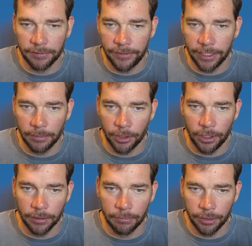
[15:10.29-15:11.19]
are available.
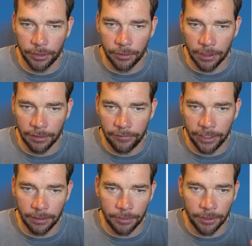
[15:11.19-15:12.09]
All the blue are
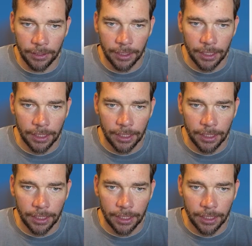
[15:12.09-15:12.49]
available.